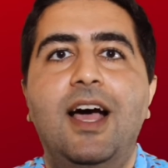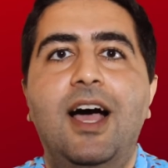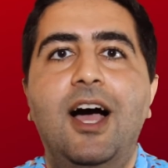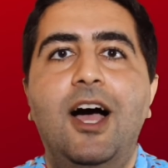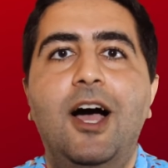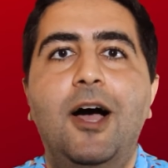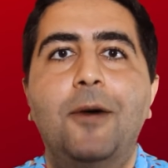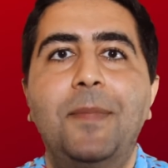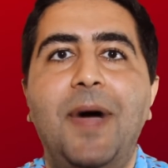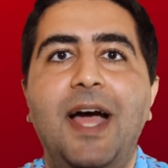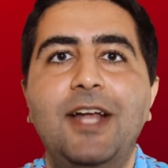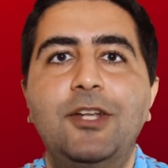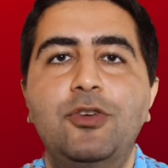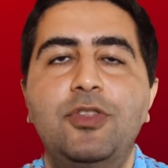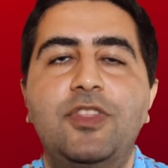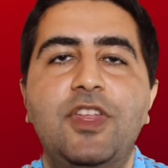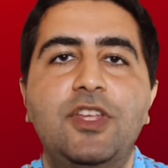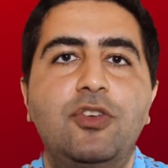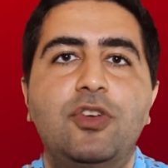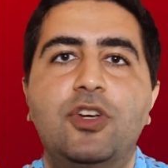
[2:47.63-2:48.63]
Um, I
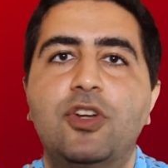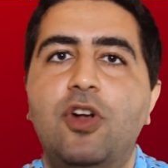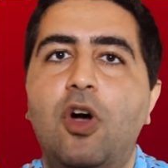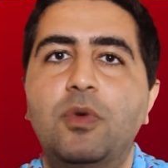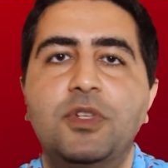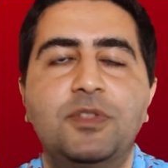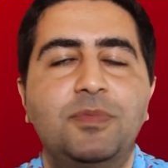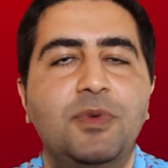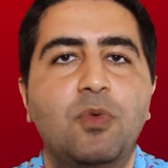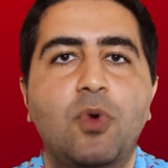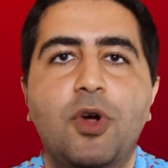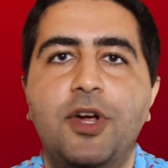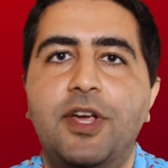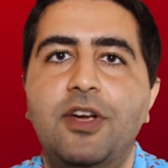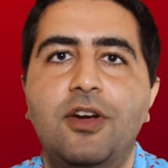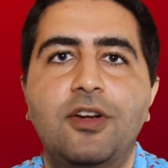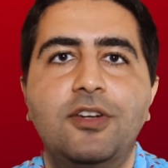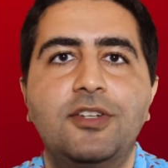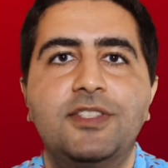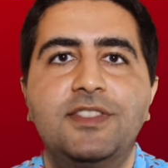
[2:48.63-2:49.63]
do think you can always be
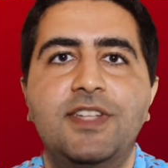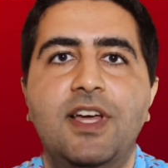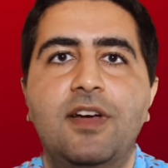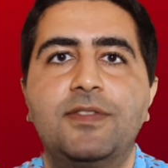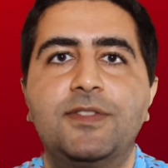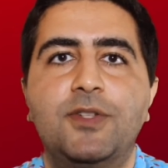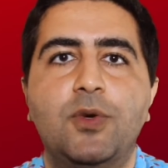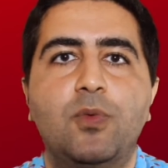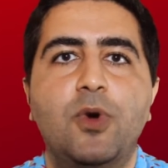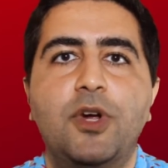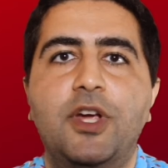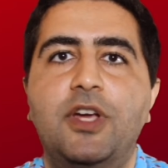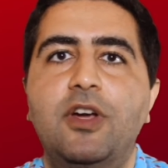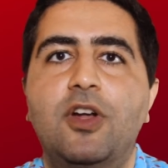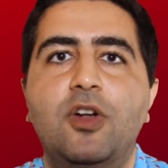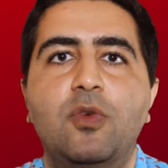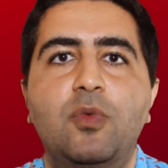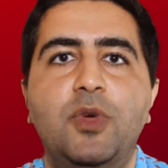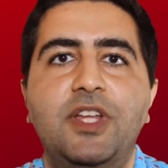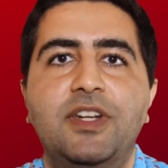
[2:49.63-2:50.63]
working on yourself. So working
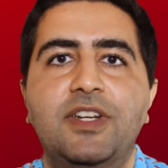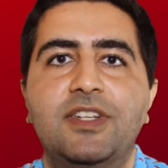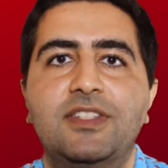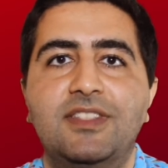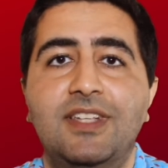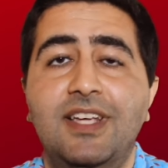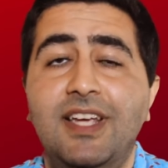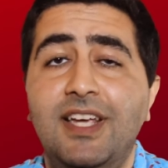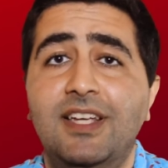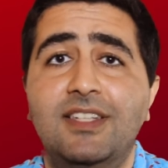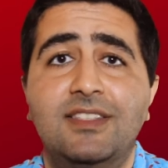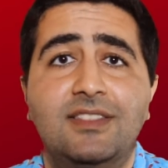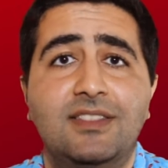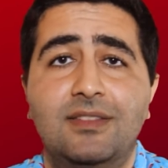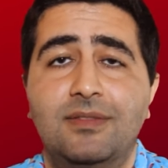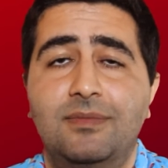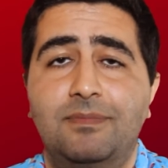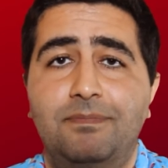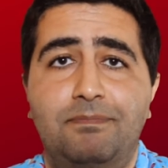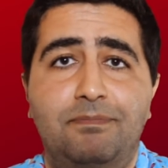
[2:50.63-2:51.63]
on a weakness
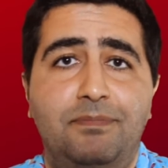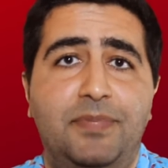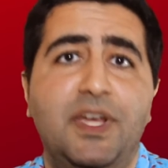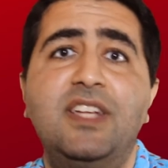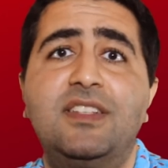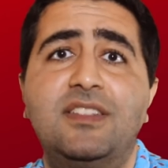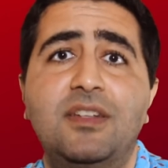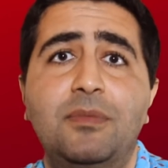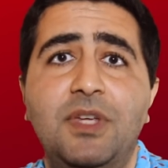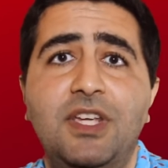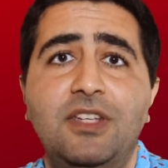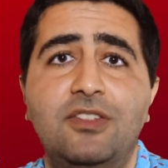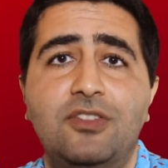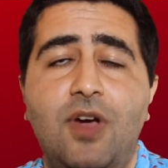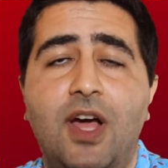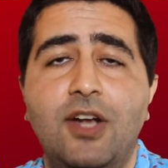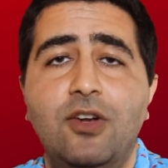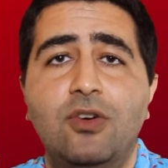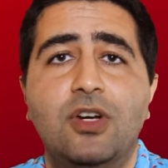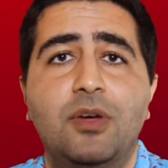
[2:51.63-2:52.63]
is big to me,
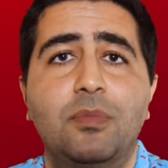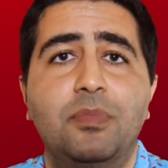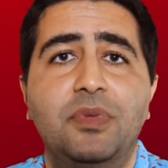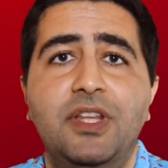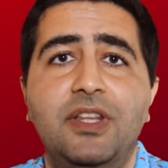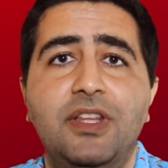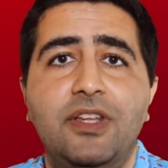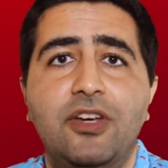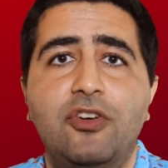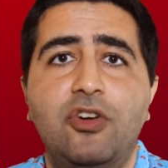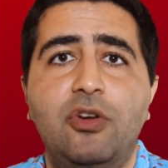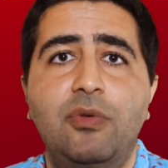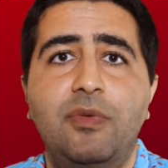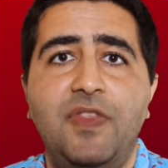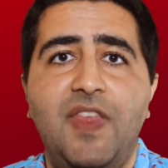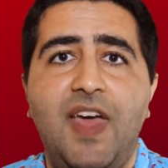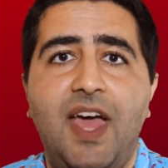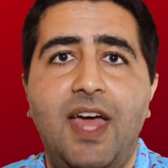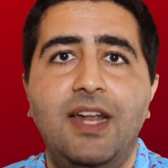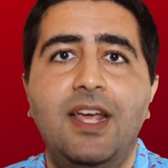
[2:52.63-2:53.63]
so I don't completely agree
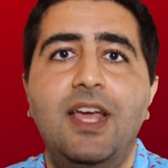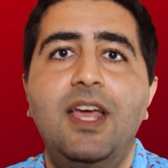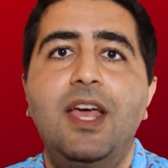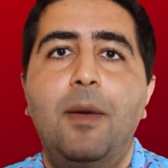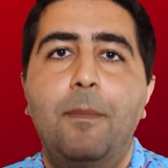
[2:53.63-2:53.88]
with that.